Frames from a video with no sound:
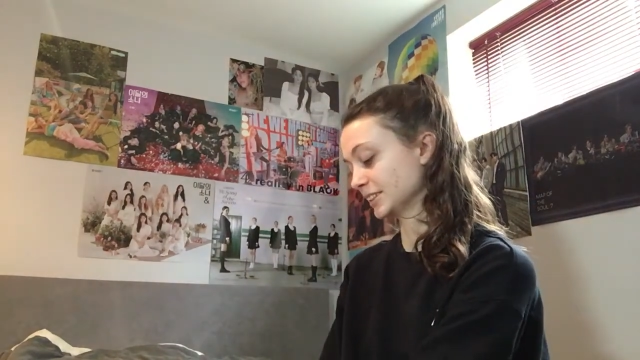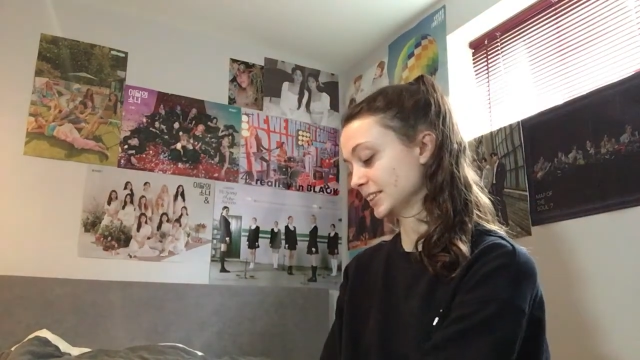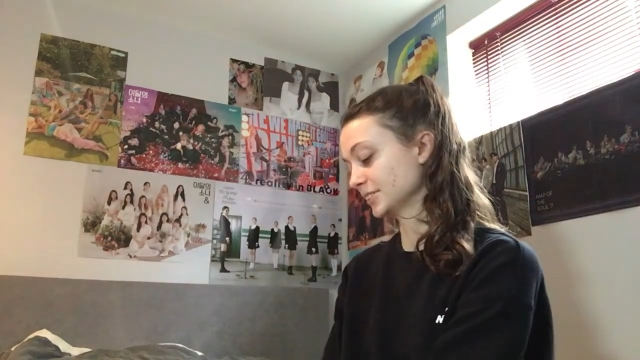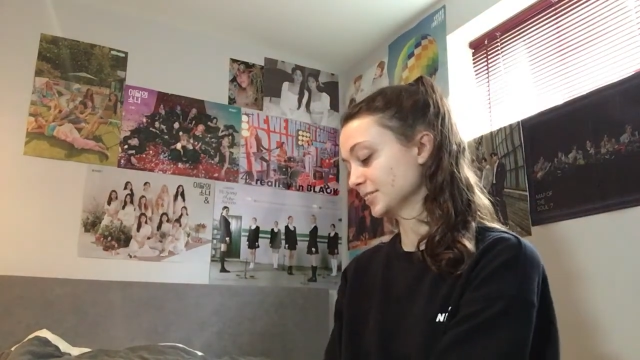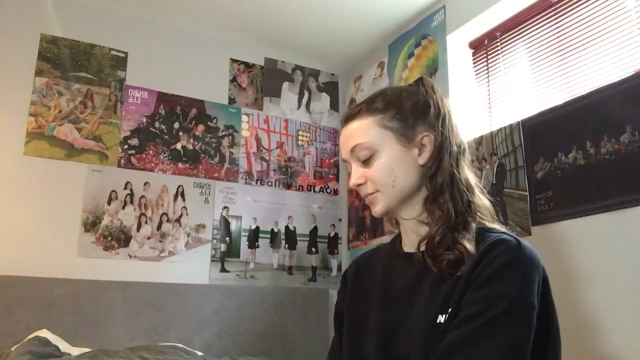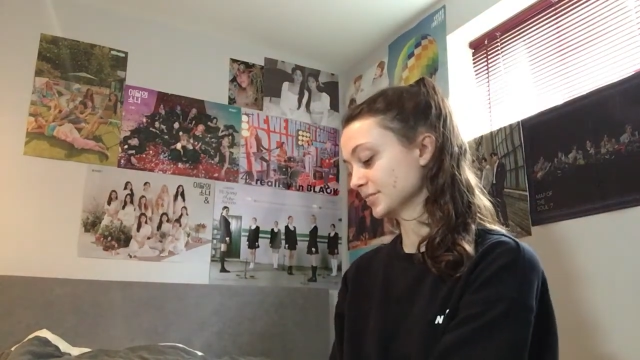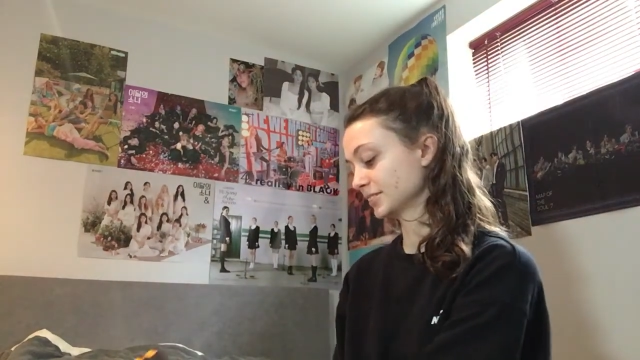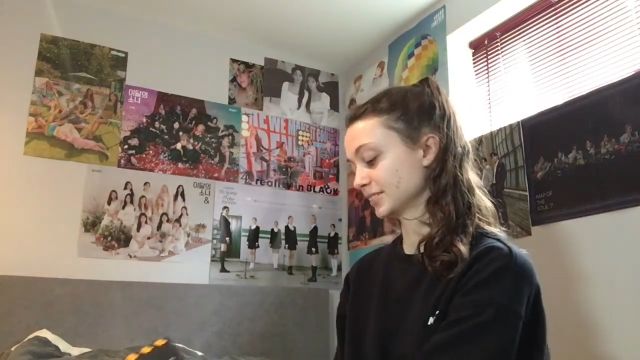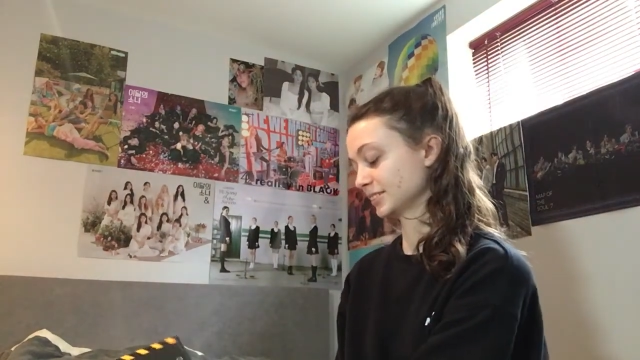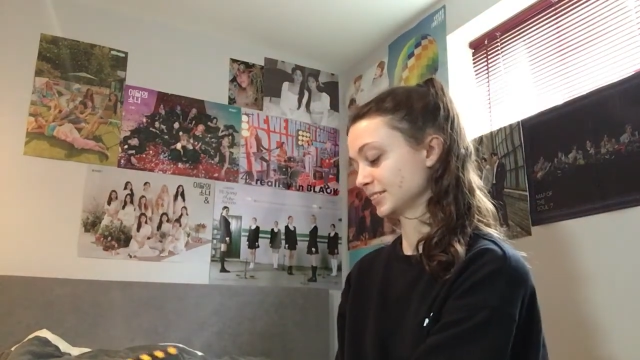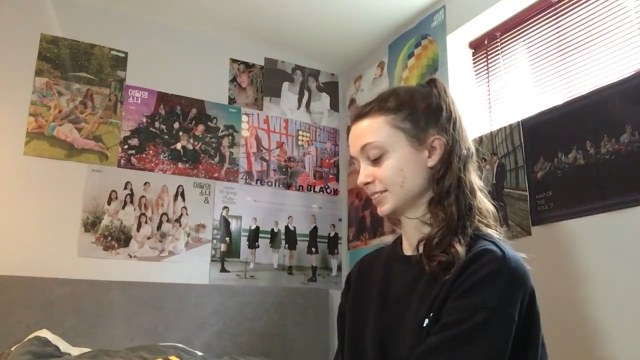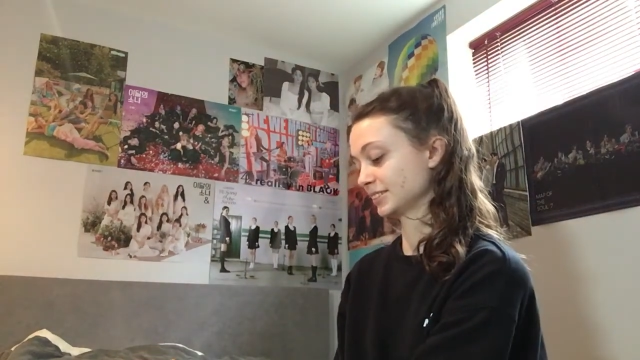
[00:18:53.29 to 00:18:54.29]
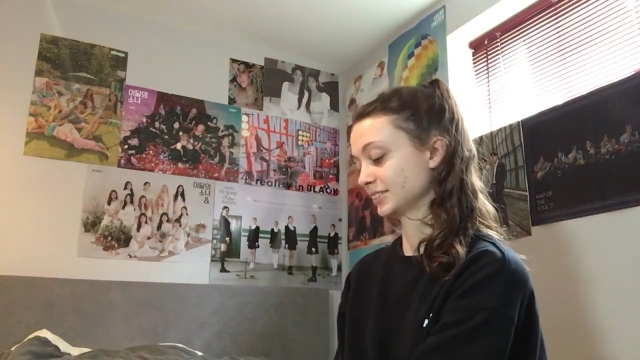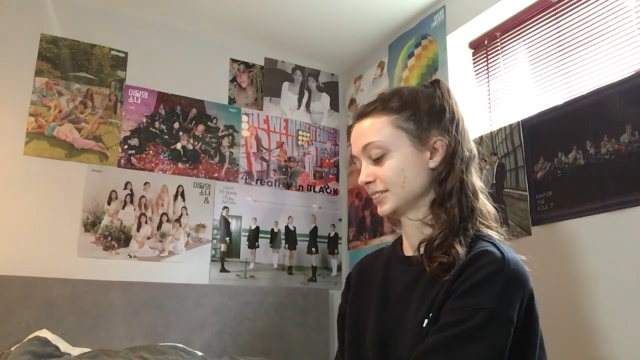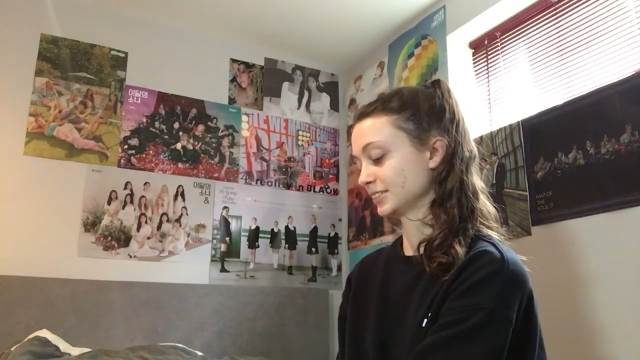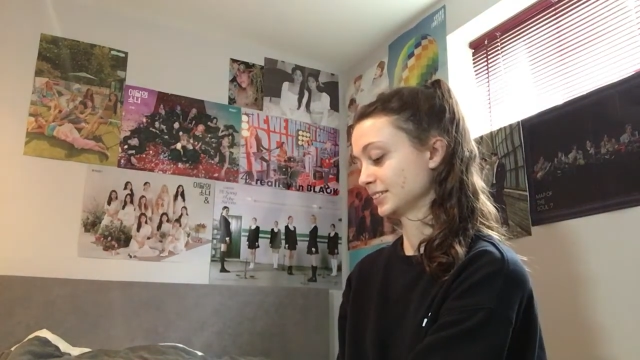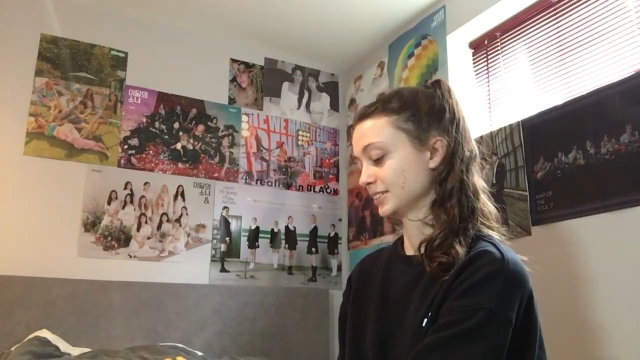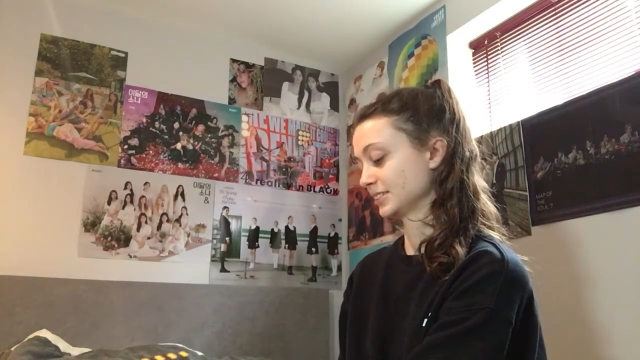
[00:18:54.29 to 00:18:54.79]
I don't
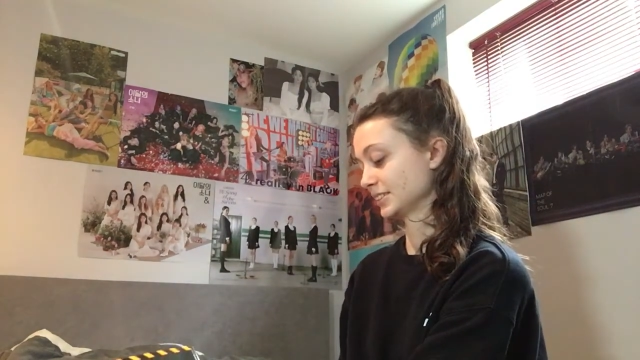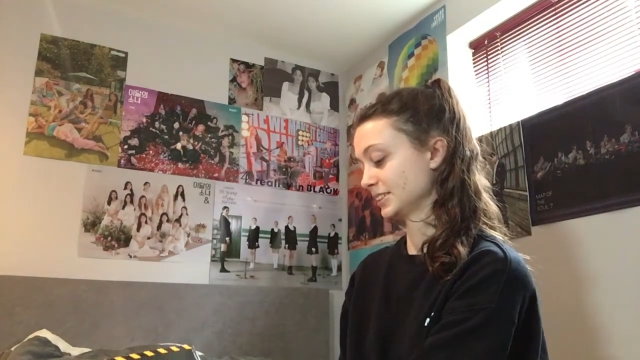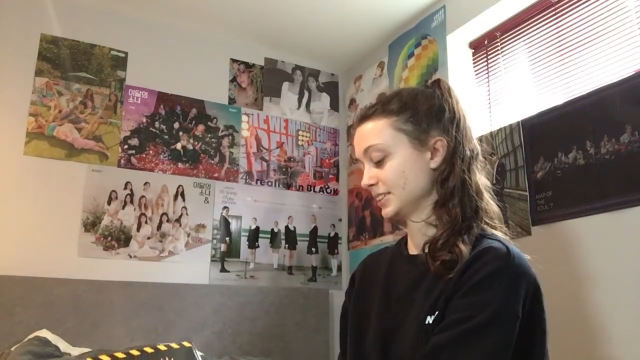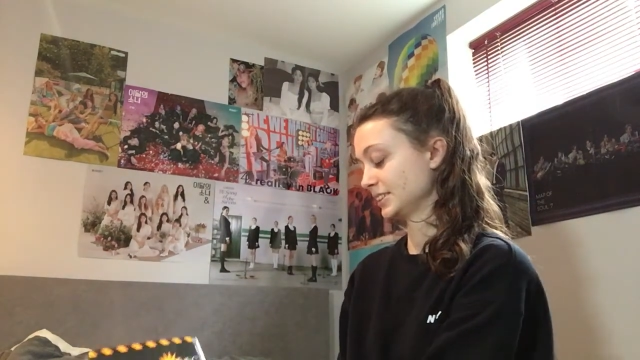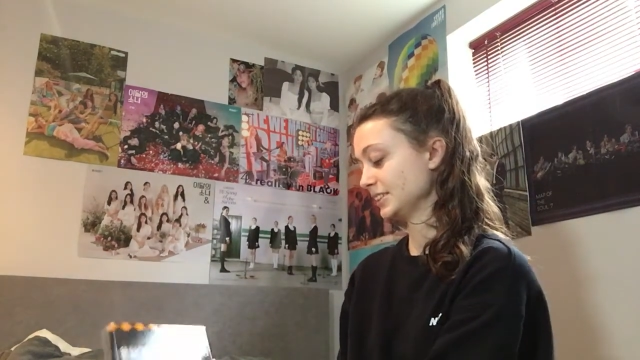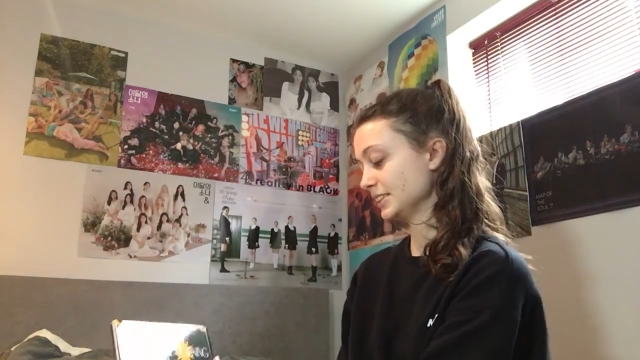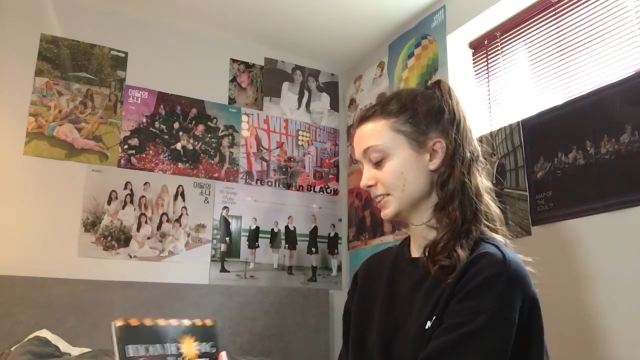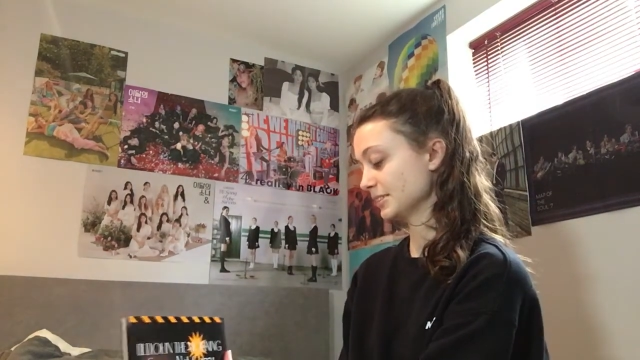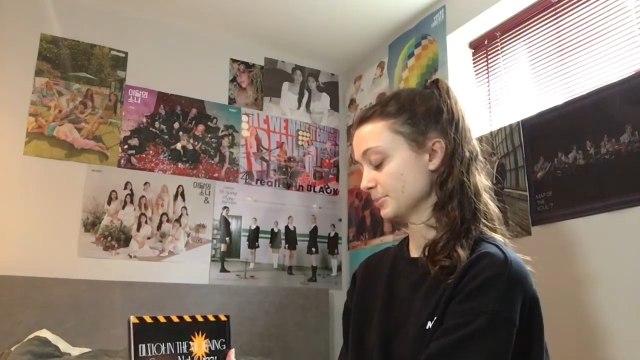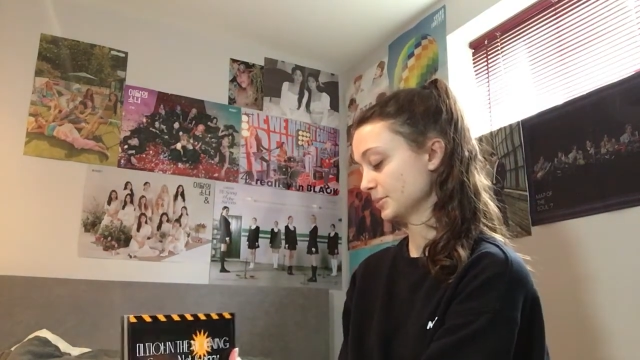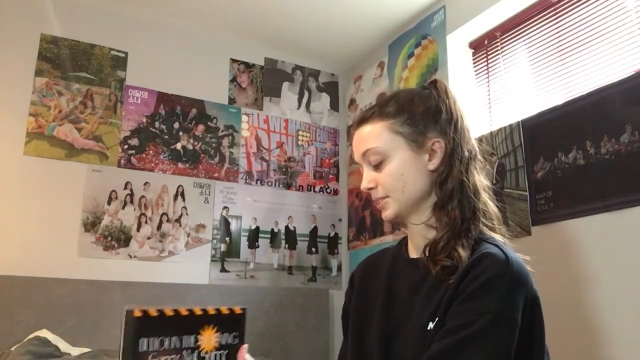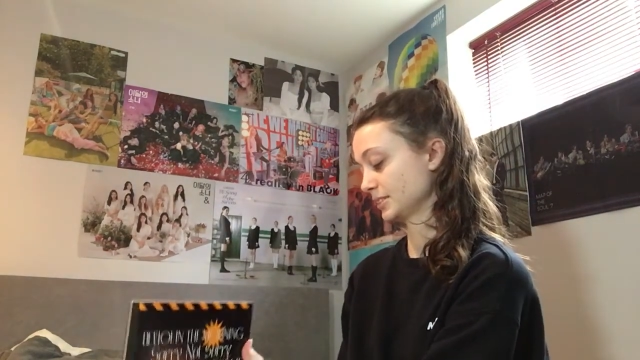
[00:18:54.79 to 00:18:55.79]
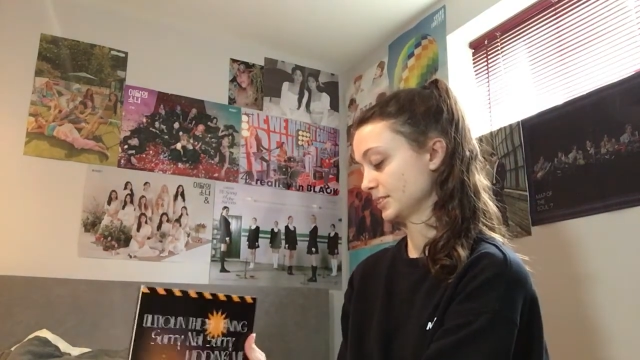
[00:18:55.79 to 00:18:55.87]
see them.